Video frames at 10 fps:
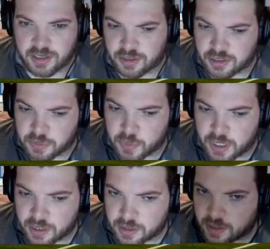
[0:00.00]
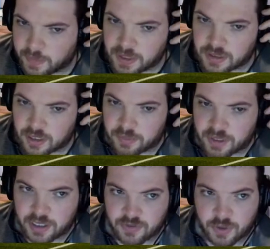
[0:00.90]
do some work in the meantime. Yeah,
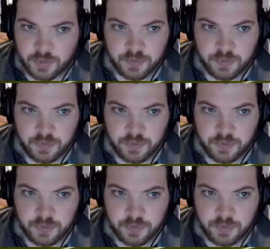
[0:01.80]
that's fine.